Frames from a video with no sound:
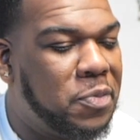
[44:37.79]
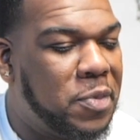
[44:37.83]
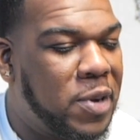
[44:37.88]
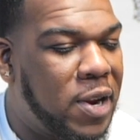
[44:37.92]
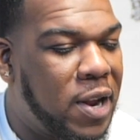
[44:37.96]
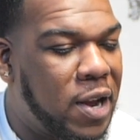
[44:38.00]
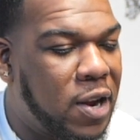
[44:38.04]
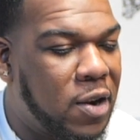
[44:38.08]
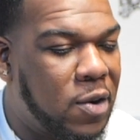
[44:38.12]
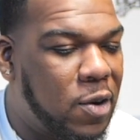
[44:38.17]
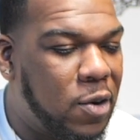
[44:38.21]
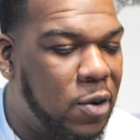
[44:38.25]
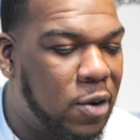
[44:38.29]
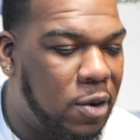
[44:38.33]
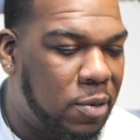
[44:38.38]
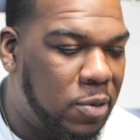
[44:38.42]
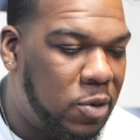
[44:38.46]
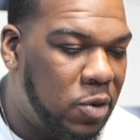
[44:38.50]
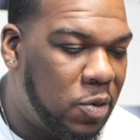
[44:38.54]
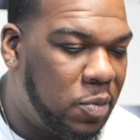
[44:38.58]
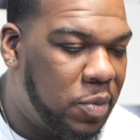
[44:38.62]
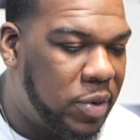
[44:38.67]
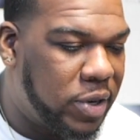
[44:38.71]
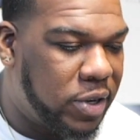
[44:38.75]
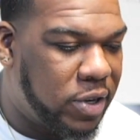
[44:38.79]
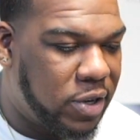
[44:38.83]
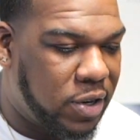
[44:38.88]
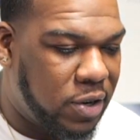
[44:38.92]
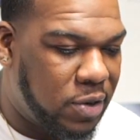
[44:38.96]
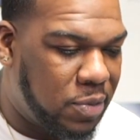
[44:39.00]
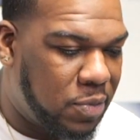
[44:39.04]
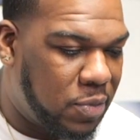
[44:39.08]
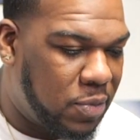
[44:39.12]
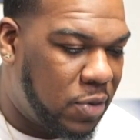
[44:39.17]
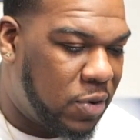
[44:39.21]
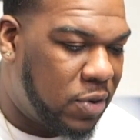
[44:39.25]
you, man. I ain't gonna hold up too much
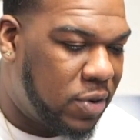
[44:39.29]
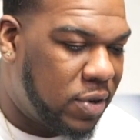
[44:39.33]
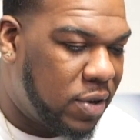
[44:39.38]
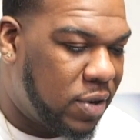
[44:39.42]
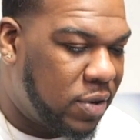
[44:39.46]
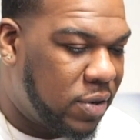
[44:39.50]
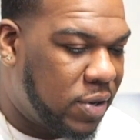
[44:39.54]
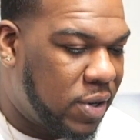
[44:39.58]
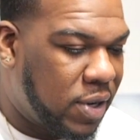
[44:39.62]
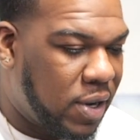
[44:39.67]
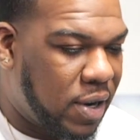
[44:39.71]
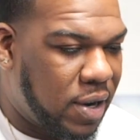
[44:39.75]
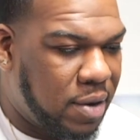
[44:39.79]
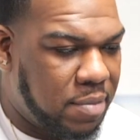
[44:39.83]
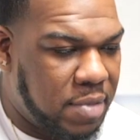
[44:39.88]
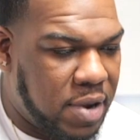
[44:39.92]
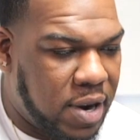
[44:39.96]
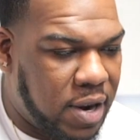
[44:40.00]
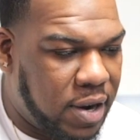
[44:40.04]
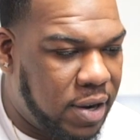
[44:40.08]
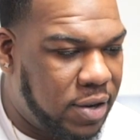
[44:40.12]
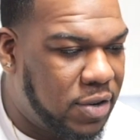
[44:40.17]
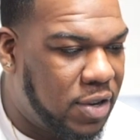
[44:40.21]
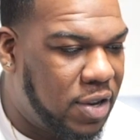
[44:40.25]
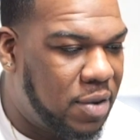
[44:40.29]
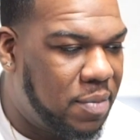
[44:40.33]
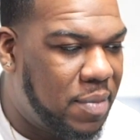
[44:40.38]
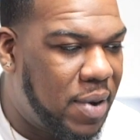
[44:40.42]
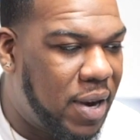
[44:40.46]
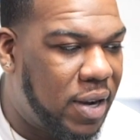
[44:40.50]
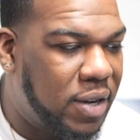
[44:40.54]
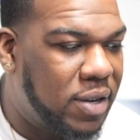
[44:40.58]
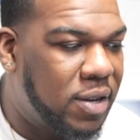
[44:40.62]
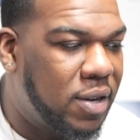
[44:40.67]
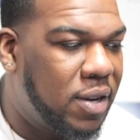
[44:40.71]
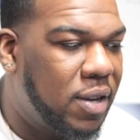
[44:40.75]
more of your time, man. I'll let you get
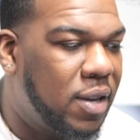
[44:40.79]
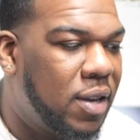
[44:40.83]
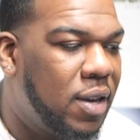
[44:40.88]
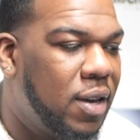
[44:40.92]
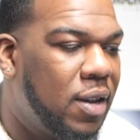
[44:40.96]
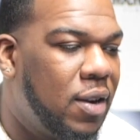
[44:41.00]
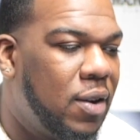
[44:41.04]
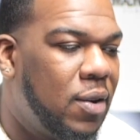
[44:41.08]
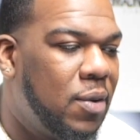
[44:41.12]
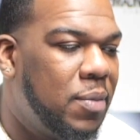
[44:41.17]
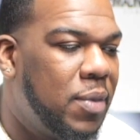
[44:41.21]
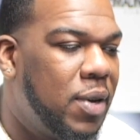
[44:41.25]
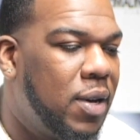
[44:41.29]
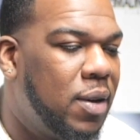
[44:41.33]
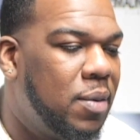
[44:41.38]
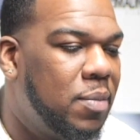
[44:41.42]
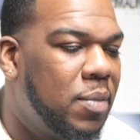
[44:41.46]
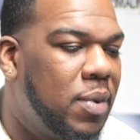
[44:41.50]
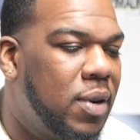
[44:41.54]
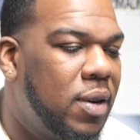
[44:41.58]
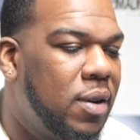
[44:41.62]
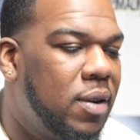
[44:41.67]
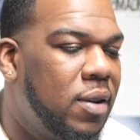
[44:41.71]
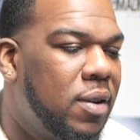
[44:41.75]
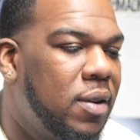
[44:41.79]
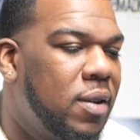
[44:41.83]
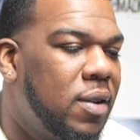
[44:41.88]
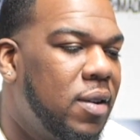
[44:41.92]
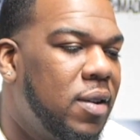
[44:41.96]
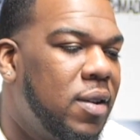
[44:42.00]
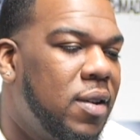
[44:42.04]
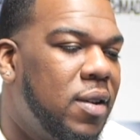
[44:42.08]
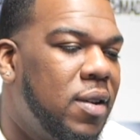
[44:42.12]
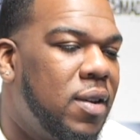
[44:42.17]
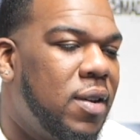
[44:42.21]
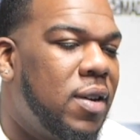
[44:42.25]
back to the kiddo, man, but
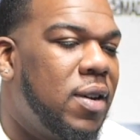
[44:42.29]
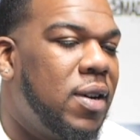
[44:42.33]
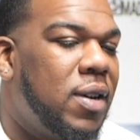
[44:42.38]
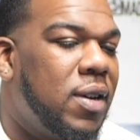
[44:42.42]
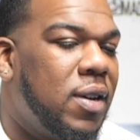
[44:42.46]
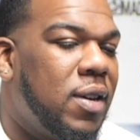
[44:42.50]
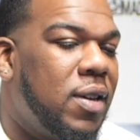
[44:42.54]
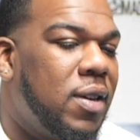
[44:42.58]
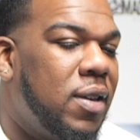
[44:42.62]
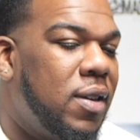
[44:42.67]
again,